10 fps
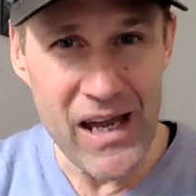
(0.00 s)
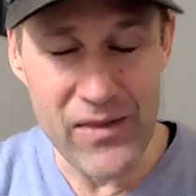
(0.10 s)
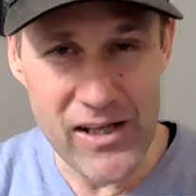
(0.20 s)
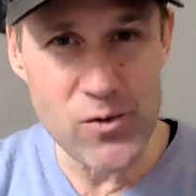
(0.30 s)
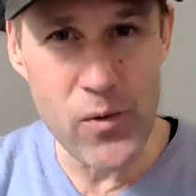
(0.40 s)
And
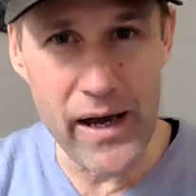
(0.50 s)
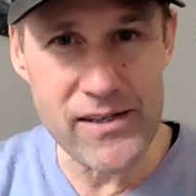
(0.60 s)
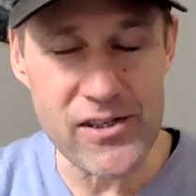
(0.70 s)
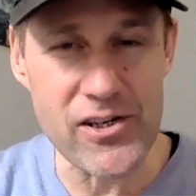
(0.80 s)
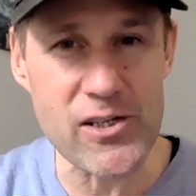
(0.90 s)
that's why I
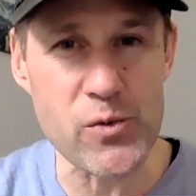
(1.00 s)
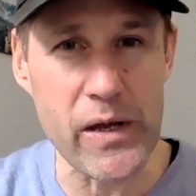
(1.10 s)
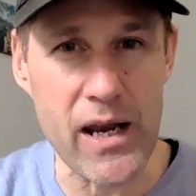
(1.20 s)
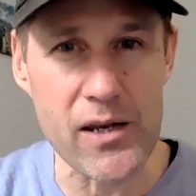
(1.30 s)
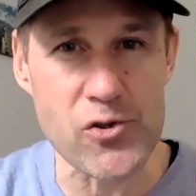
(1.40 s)
suggest we
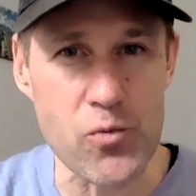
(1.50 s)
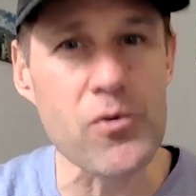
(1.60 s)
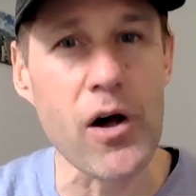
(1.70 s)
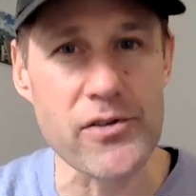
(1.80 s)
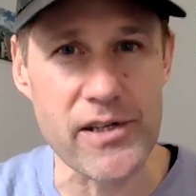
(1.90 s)
get on a Zoom
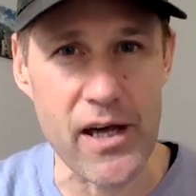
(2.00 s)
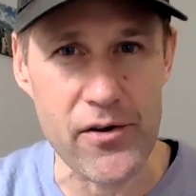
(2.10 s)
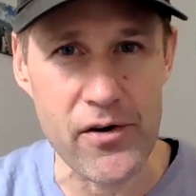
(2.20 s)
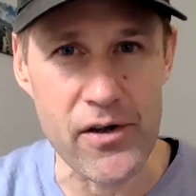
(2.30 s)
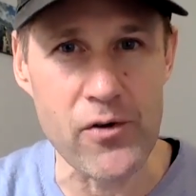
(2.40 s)
call
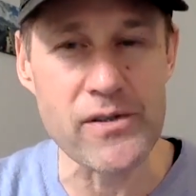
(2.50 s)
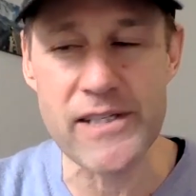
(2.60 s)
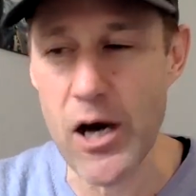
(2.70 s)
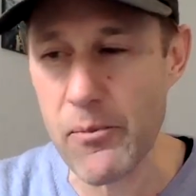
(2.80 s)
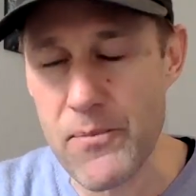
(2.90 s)
together.
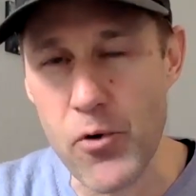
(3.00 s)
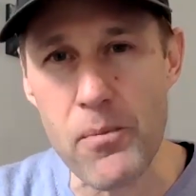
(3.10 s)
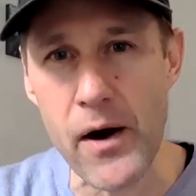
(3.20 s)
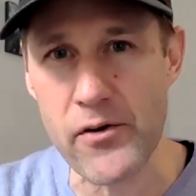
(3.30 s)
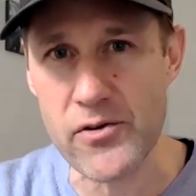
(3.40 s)
Tell me more
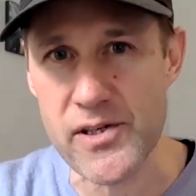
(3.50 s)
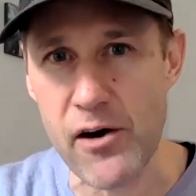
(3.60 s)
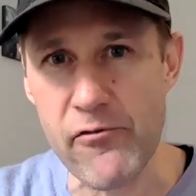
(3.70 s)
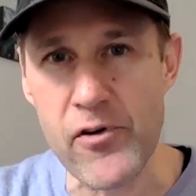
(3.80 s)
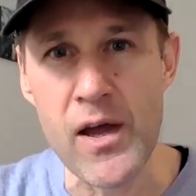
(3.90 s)
about
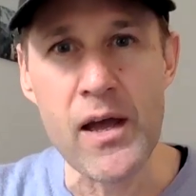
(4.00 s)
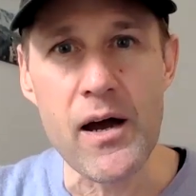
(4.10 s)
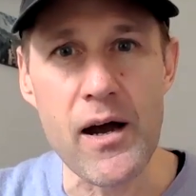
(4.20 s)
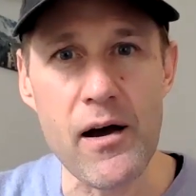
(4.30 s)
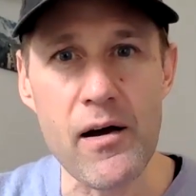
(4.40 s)
yourself.
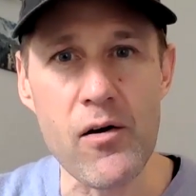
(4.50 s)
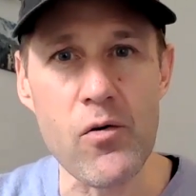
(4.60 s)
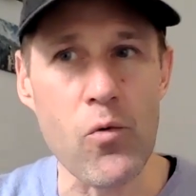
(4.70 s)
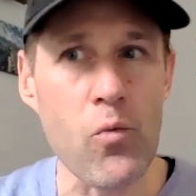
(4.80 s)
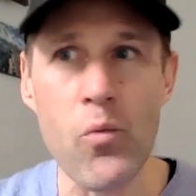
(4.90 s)

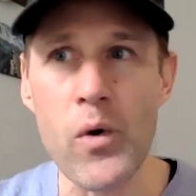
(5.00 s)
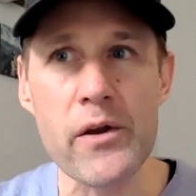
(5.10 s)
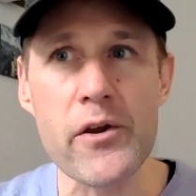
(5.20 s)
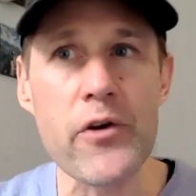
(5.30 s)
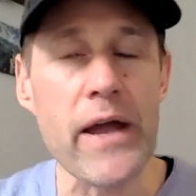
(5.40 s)
What
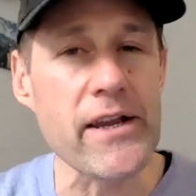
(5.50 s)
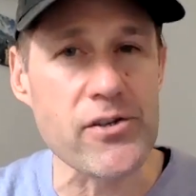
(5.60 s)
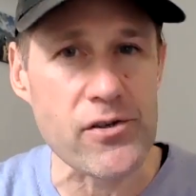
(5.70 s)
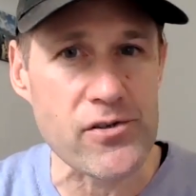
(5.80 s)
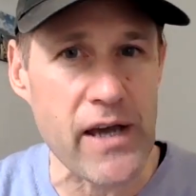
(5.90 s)
are your
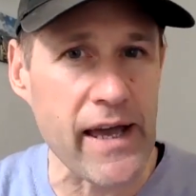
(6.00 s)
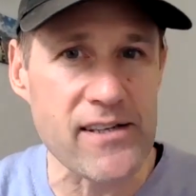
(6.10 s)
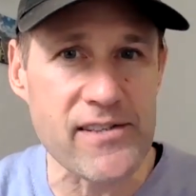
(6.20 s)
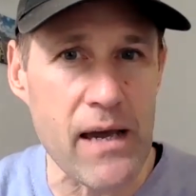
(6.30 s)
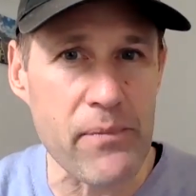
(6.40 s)
ages? I
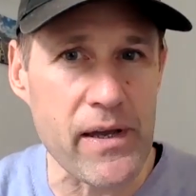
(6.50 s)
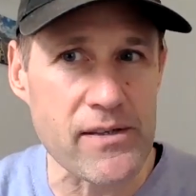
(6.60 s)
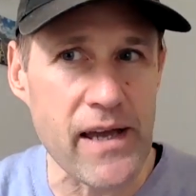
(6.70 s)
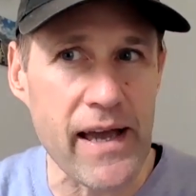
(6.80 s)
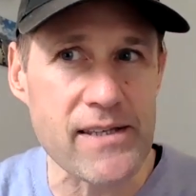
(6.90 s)
ask that
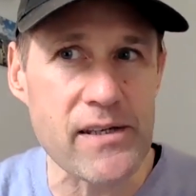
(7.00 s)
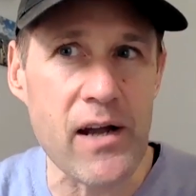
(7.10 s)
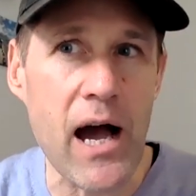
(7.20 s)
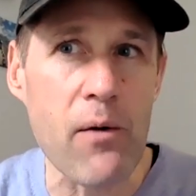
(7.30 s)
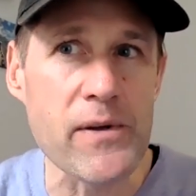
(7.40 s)
because I ask you,
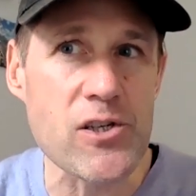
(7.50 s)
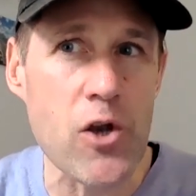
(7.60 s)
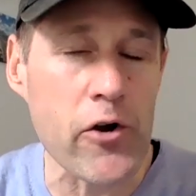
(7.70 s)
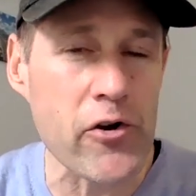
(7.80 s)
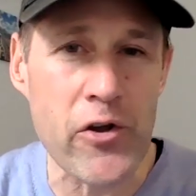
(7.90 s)
how much
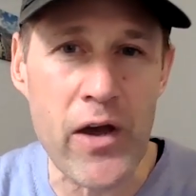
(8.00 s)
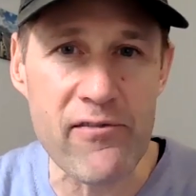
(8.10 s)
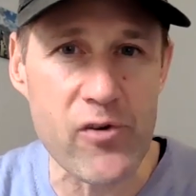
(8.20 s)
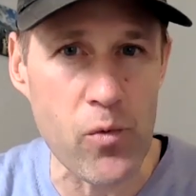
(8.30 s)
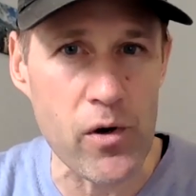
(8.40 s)
longer do you
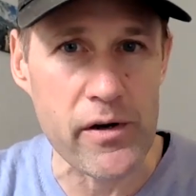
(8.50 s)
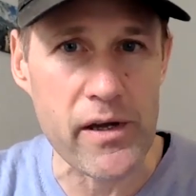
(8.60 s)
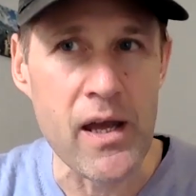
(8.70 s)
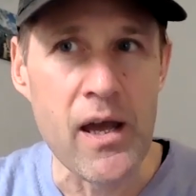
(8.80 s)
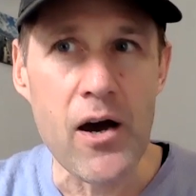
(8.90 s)
have to work?
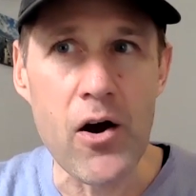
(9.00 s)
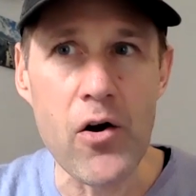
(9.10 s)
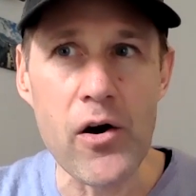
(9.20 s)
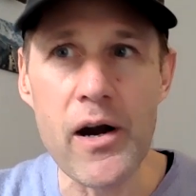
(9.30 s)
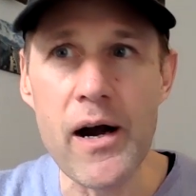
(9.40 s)

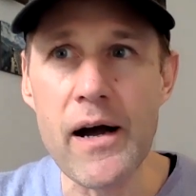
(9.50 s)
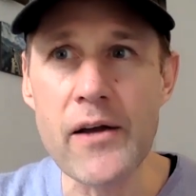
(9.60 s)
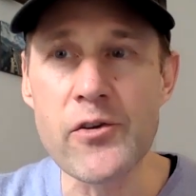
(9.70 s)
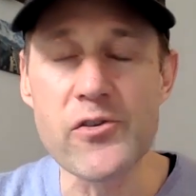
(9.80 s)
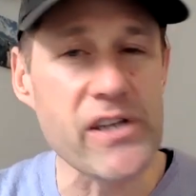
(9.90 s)
Or
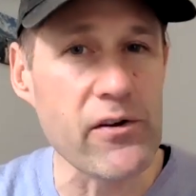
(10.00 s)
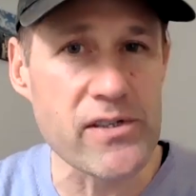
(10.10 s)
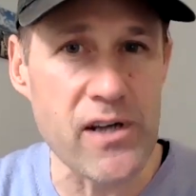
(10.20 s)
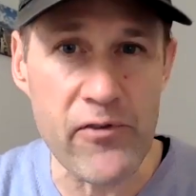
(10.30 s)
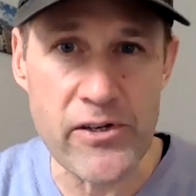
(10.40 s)
do you see
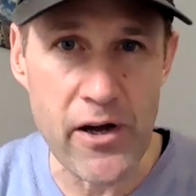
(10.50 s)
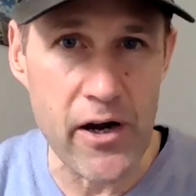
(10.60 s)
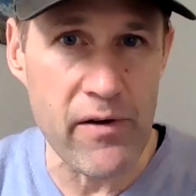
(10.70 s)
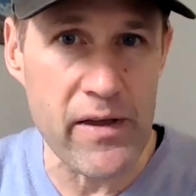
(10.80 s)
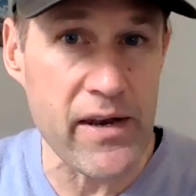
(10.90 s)
yourself
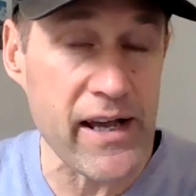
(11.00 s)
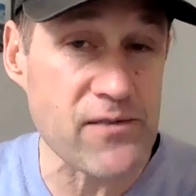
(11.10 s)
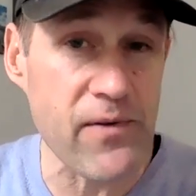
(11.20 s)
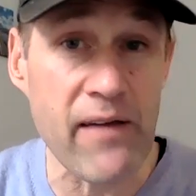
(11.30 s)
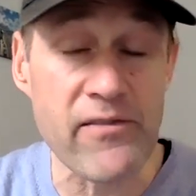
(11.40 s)
retiring in the
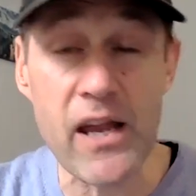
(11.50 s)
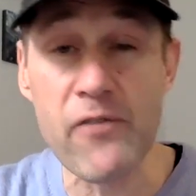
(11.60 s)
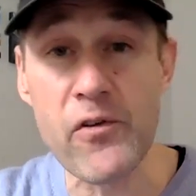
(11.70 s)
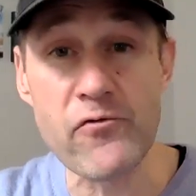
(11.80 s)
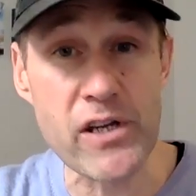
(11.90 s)
next 5, 10,
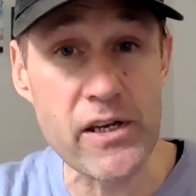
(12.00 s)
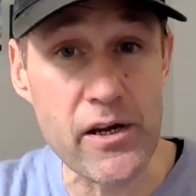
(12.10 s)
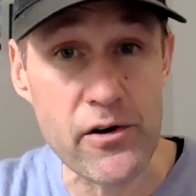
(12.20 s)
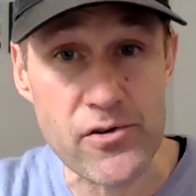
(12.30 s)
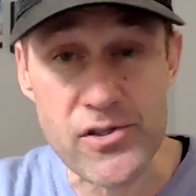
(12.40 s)
15
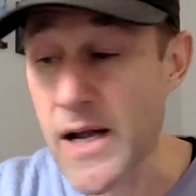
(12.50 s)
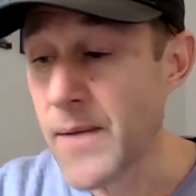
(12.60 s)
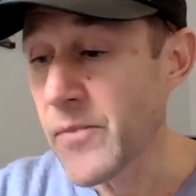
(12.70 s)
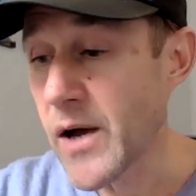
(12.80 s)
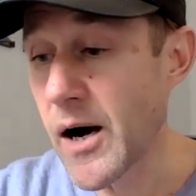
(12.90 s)
years?
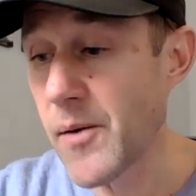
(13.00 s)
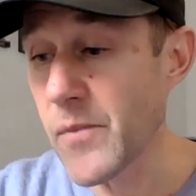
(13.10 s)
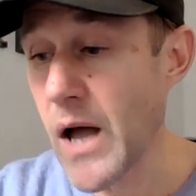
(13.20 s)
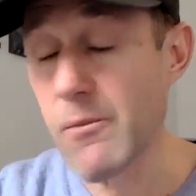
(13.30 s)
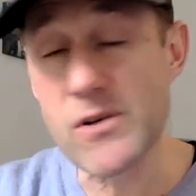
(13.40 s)

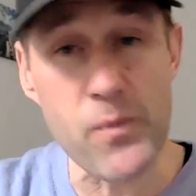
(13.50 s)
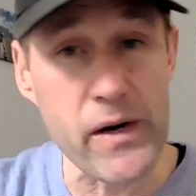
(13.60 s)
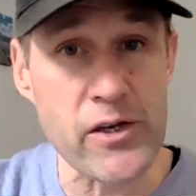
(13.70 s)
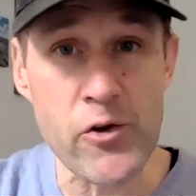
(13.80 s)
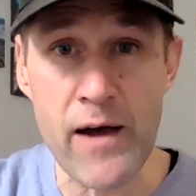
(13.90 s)
How much
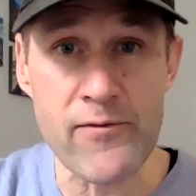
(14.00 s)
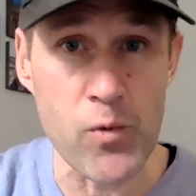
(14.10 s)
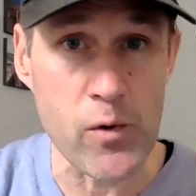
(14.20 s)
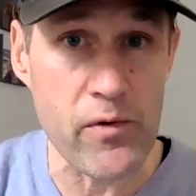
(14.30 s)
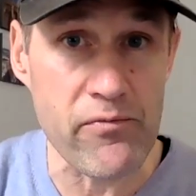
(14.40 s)
money do you have to
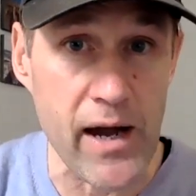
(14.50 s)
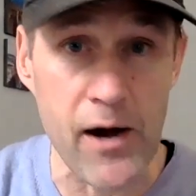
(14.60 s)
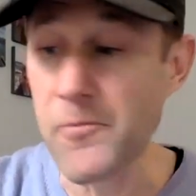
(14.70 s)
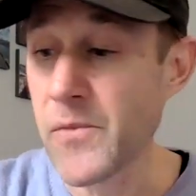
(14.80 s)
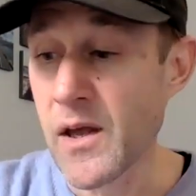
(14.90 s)
work with
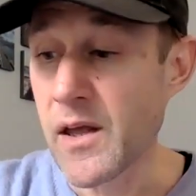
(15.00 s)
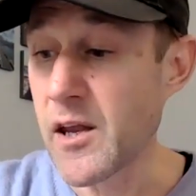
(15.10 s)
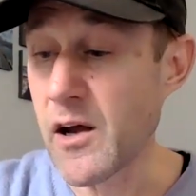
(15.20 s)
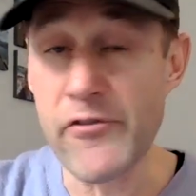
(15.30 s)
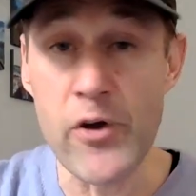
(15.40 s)
now?
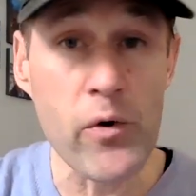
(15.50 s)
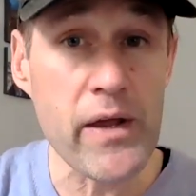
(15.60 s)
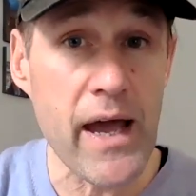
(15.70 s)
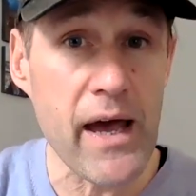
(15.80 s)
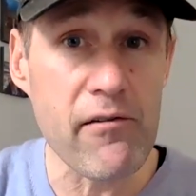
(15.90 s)
If you only
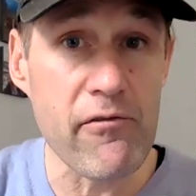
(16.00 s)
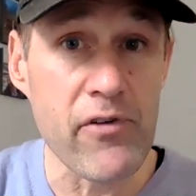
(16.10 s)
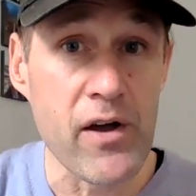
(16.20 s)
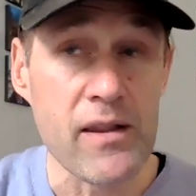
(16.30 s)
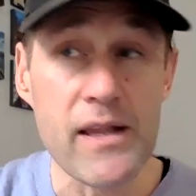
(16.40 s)
have,
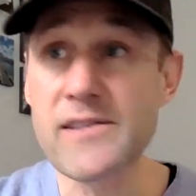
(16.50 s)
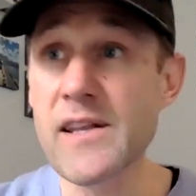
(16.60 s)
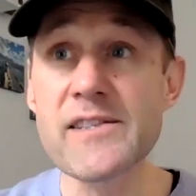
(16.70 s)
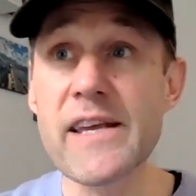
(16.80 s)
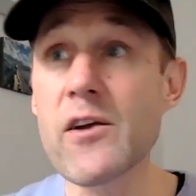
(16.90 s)

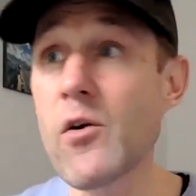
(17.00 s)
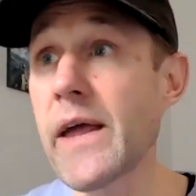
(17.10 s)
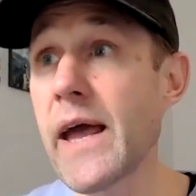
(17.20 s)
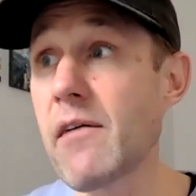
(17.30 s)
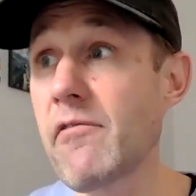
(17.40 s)
let's say you
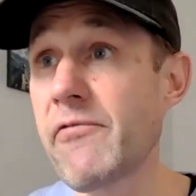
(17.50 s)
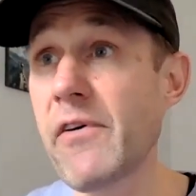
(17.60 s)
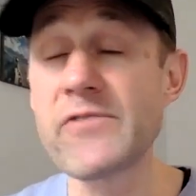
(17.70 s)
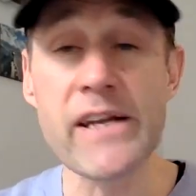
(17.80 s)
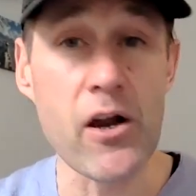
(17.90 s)
only have
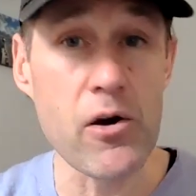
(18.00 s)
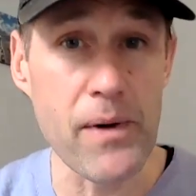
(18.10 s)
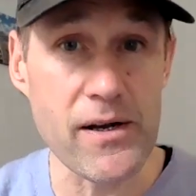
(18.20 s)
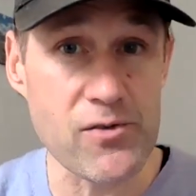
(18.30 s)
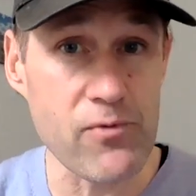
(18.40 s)

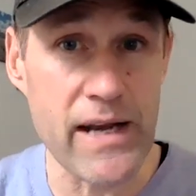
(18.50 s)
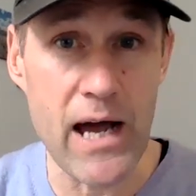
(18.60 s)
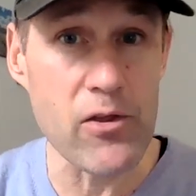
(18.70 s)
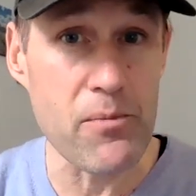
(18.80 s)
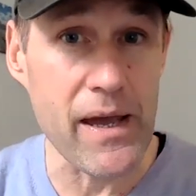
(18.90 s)
$1,500 right now in the